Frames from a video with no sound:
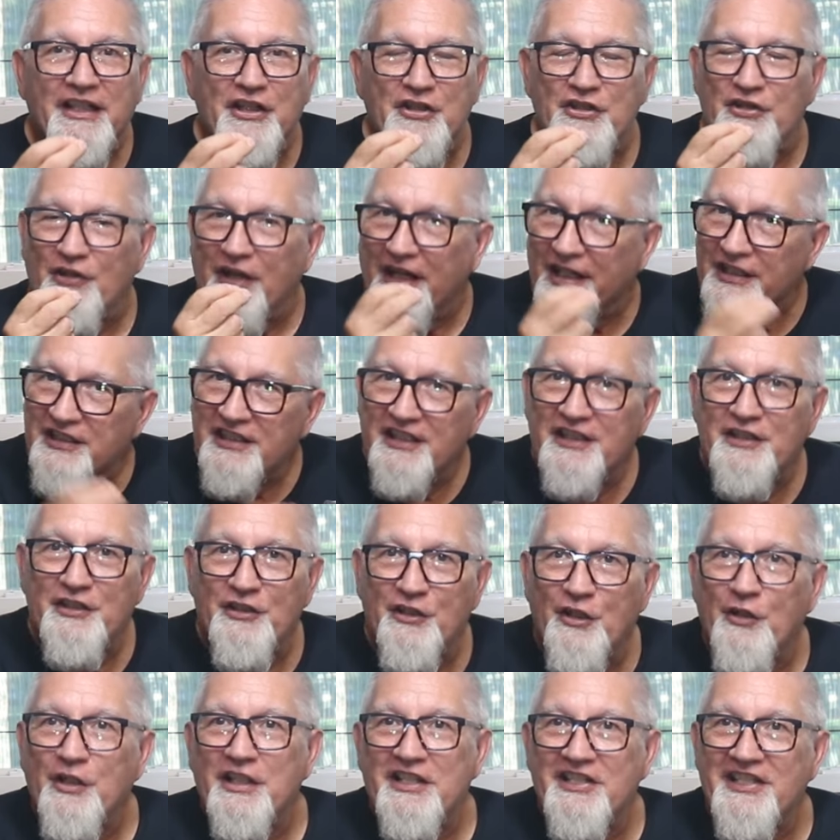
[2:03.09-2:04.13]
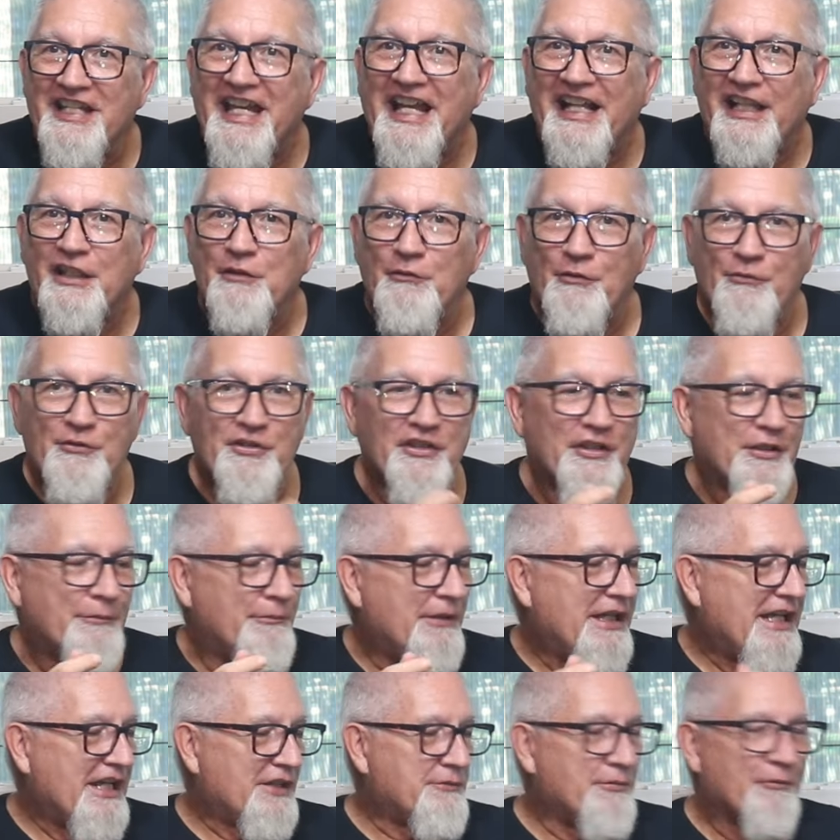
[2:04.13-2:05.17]
So I didn't know exactly what was in the
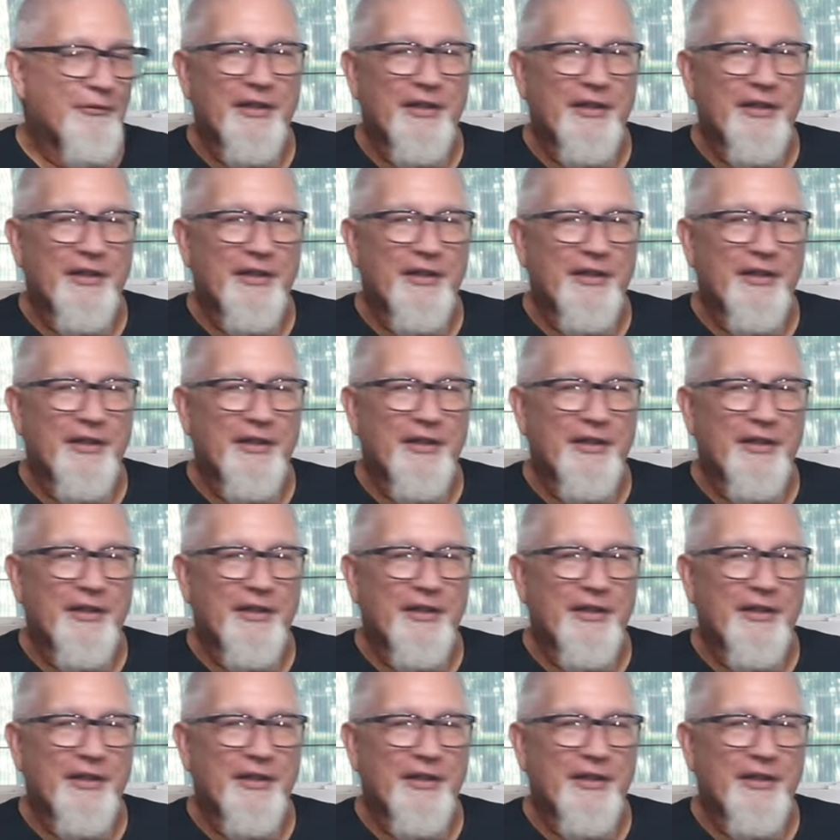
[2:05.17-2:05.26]
box.